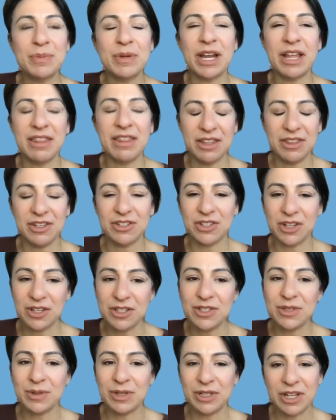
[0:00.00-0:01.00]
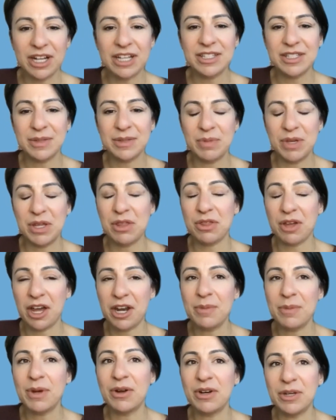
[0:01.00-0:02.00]
but I think there's also a lot to be
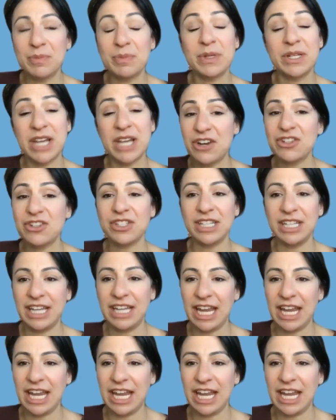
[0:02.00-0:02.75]
thought about and potentially